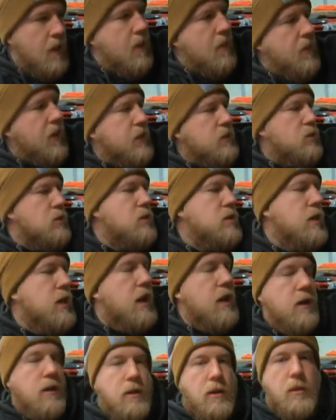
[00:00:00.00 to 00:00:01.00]
that's what you
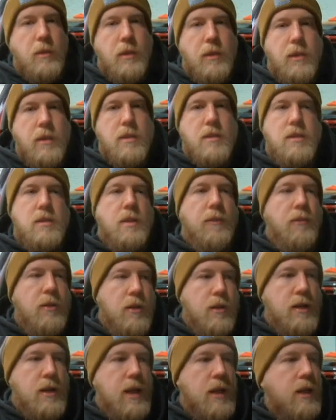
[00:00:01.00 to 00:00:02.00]
got to do with this if
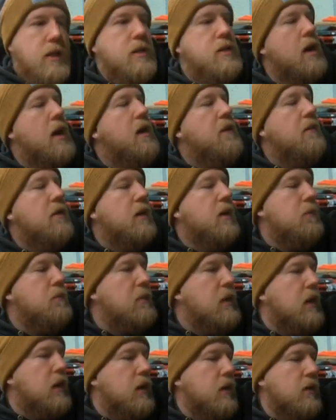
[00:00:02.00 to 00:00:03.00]
you're daily driving it
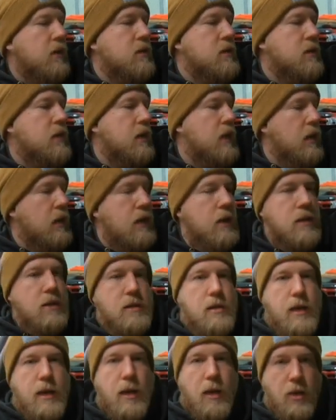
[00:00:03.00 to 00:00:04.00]
because it
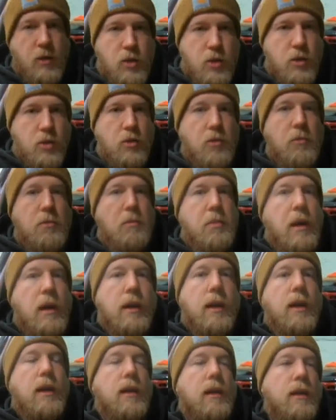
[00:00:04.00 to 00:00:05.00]
is like a true
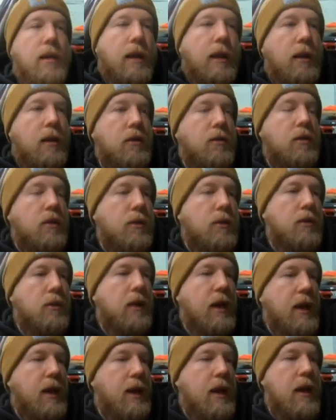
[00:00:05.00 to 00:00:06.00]
bucket. Like you do
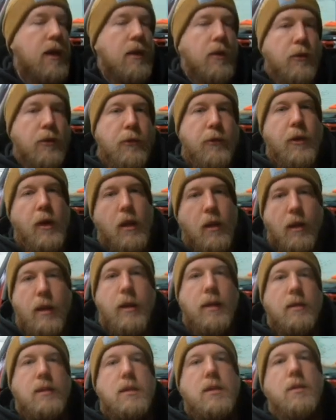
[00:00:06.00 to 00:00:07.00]
like kind of fall
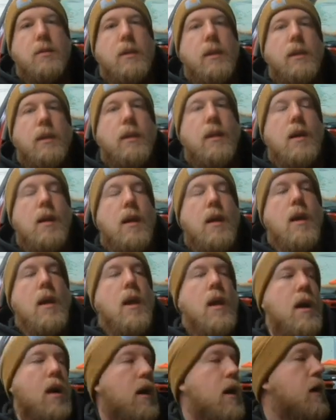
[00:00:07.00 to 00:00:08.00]
into it.
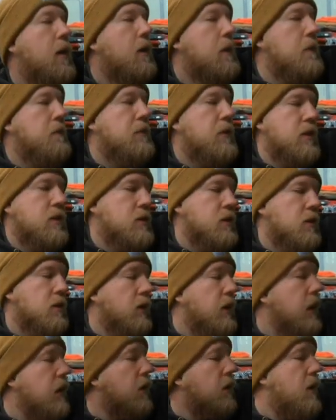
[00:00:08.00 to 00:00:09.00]
Um, there's no
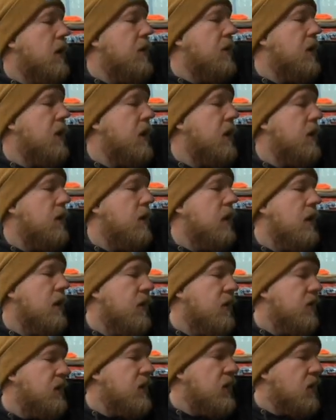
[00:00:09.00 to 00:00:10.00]
getting around that.
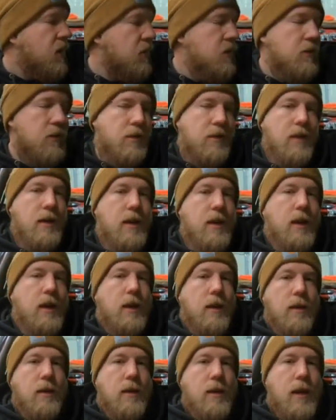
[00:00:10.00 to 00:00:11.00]
The other
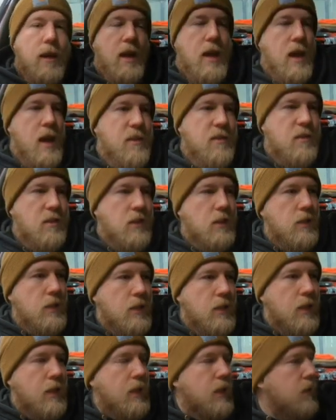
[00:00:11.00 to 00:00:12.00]
thing, and I haven't really
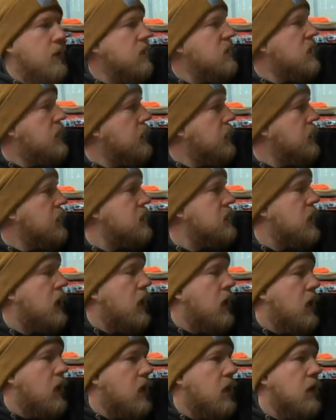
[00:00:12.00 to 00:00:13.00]
like done a
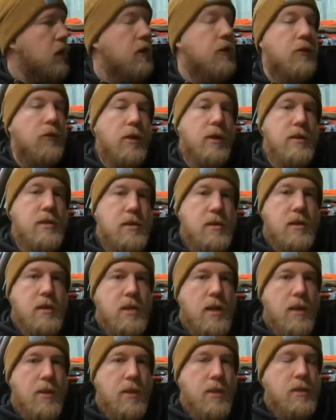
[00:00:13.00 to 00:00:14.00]
ton of research
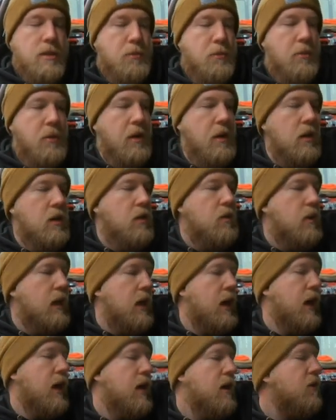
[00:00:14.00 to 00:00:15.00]
on this, but you
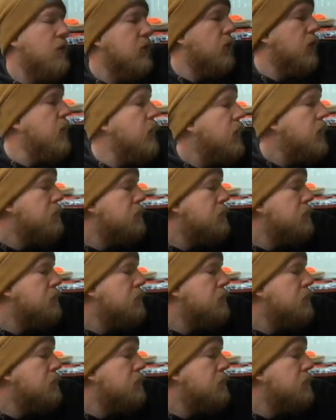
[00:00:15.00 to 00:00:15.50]
can't really